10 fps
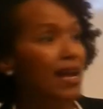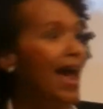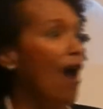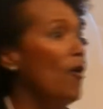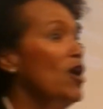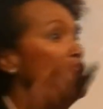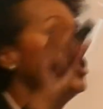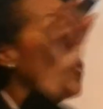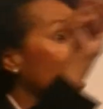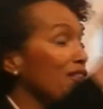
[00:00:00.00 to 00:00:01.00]
Now,
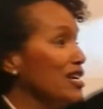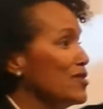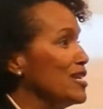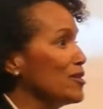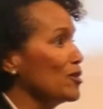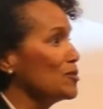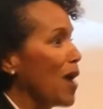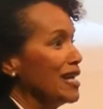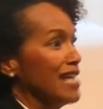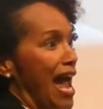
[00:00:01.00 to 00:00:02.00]
do I think you need to
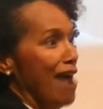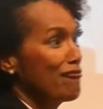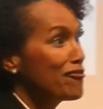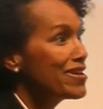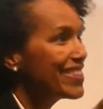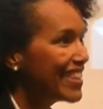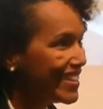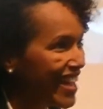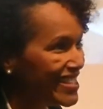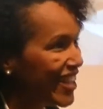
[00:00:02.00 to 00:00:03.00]
respond to
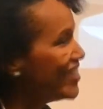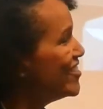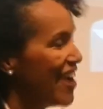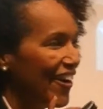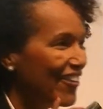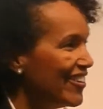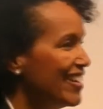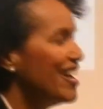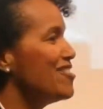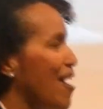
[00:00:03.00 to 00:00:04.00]
everything they tell you? No.
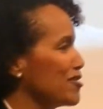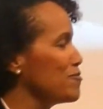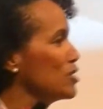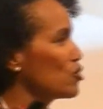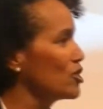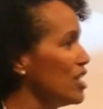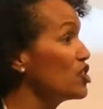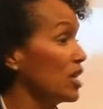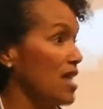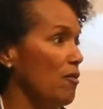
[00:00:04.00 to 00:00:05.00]
You have to be
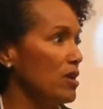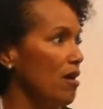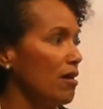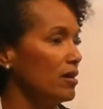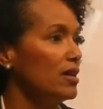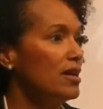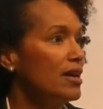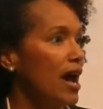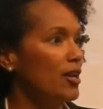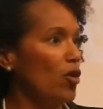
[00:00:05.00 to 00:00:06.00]
strategic in that regard.
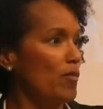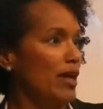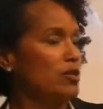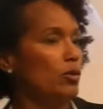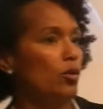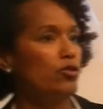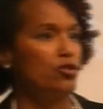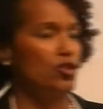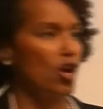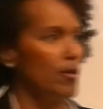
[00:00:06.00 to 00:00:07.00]
Kind of going back to what Lawrence was
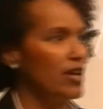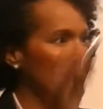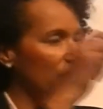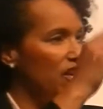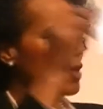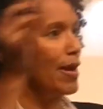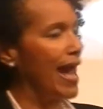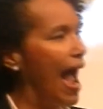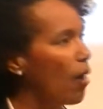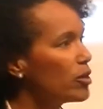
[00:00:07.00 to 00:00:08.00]
just talking about, you have to think about,
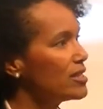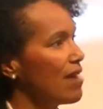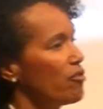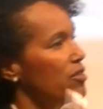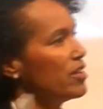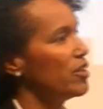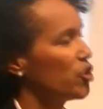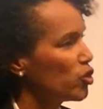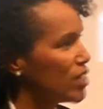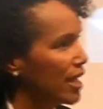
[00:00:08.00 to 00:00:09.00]
how does everything that
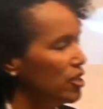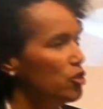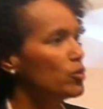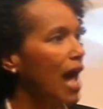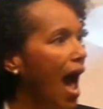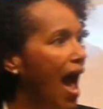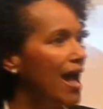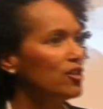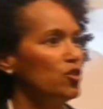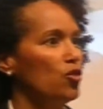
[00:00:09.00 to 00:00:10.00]
they're saying to you
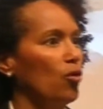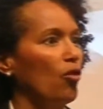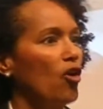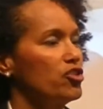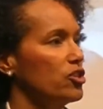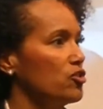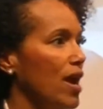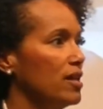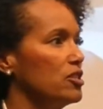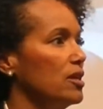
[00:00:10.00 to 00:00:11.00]
tie to your overarching
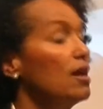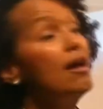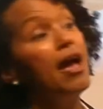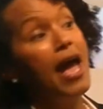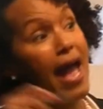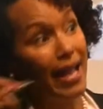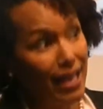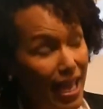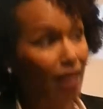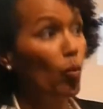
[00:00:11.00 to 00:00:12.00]
strategy?
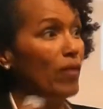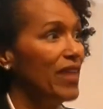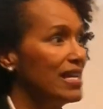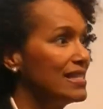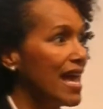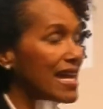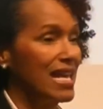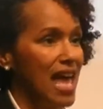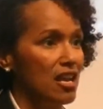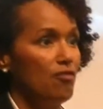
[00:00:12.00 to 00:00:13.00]
Can what they say,
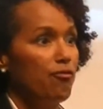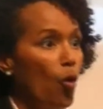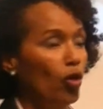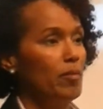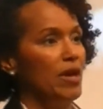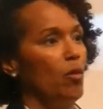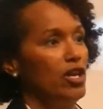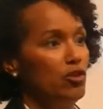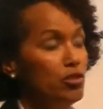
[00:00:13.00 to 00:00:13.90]
can that inform what you